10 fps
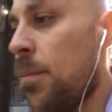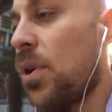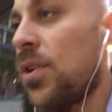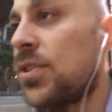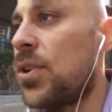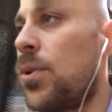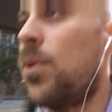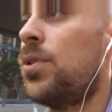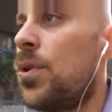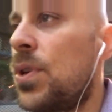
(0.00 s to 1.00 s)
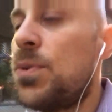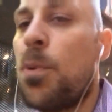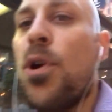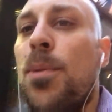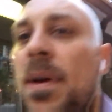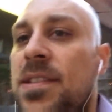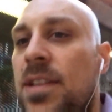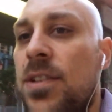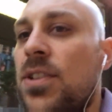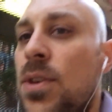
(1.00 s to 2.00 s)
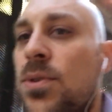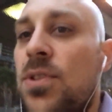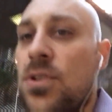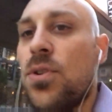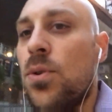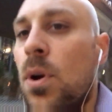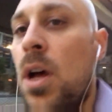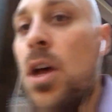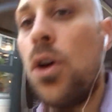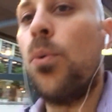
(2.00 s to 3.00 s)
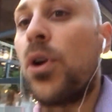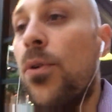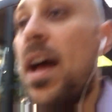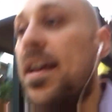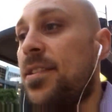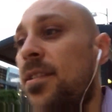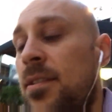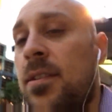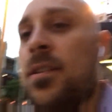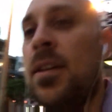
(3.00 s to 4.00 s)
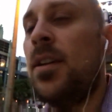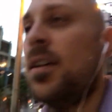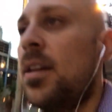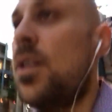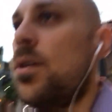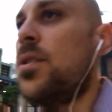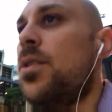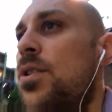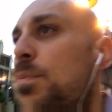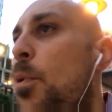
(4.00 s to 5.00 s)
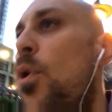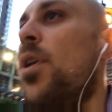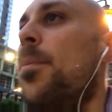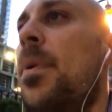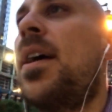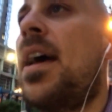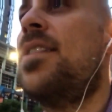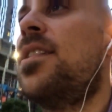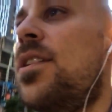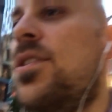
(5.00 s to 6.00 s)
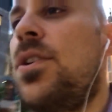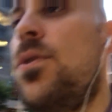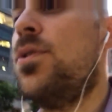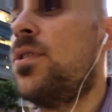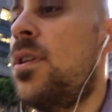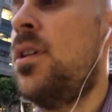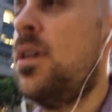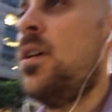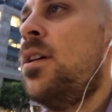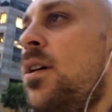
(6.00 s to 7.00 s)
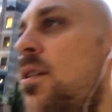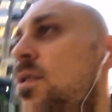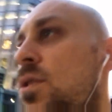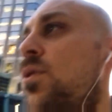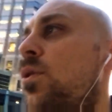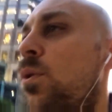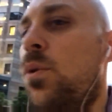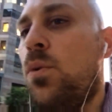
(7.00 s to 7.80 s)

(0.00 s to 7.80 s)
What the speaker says: but also don't use boredom as an excuse to regress. Don't use boredom as an excuse to